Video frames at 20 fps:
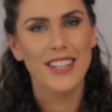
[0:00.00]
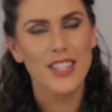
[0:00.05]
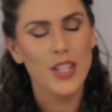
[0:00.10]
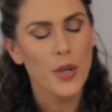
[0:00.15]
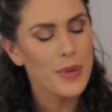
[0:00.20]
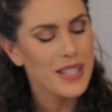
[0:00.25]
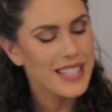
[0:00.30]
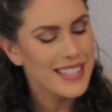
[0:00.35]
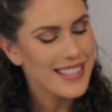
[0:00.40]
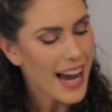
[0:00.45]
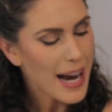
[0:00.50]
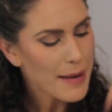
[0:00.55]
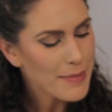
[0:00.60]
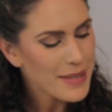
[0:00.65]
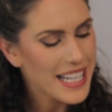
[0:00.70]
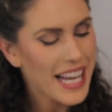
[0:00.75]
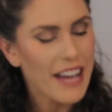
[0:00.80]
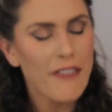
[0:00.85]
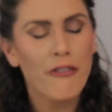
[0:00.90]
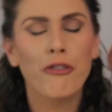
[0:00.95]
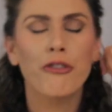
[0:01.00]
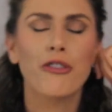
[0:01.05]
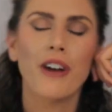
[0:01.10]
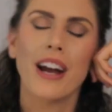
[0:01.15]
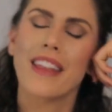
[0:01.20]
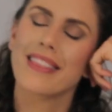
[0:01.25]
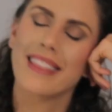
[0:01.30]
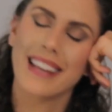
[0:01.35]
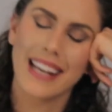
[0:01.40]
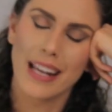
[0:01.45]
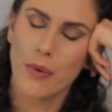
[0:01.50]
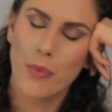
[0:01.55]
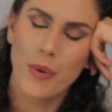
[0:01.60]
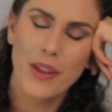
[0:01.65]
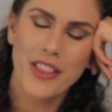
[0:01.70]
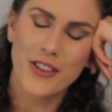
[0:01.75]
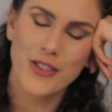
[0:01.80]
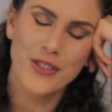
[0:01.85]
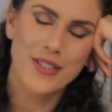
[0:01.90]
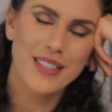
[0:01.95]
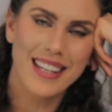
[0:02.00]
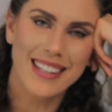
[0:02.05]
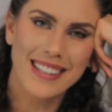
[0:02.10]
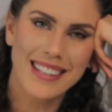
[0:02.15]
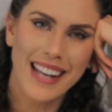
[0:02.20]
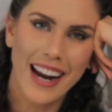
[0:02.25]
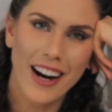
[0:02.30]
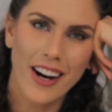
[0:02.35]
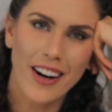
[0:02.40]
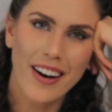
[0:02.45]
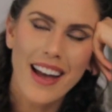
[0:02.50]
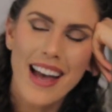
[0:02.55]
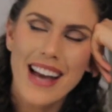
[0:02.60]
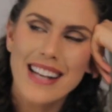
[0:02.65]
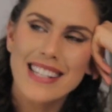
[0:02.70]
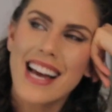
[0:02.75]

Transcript: So it's time to get friendly with your skincare,